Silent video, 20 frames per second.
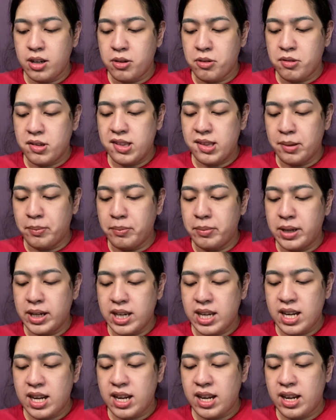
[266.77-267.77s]

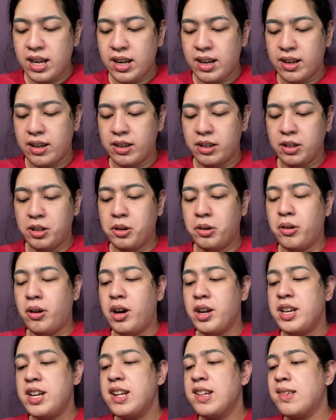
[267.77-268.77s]
somebody go
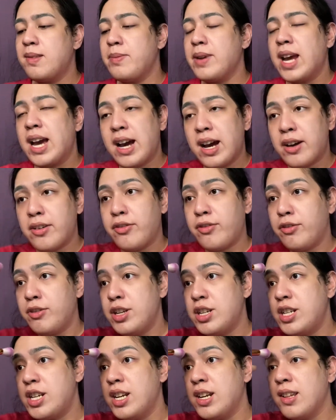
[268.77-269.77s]
on his behalf,
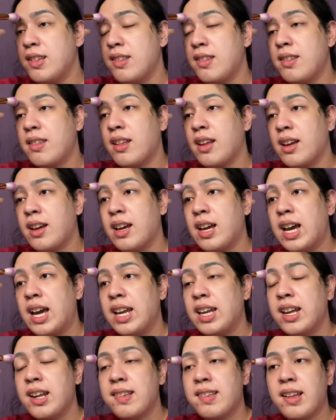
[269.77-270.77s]
which is, I
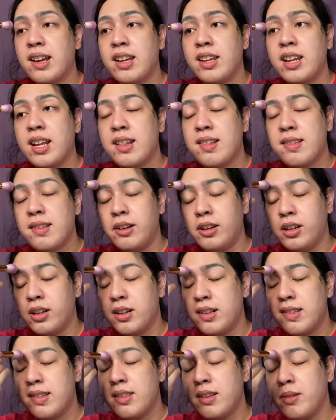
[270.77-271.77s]
guess, against their
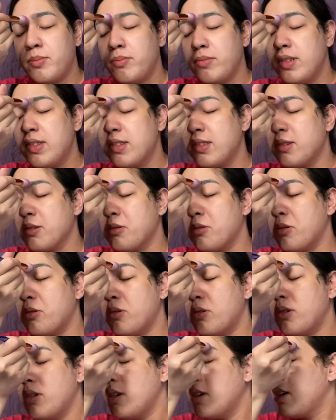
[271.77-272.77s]
customs.
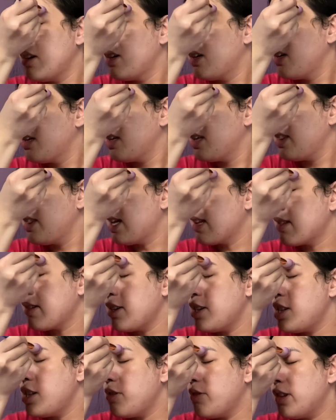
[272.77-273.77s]
So that's why
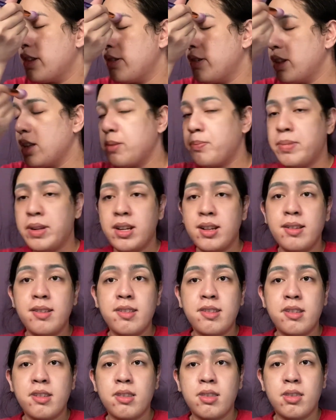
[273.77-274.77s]
she was really
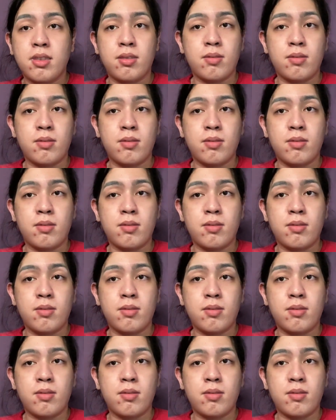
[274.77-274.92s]
pissed.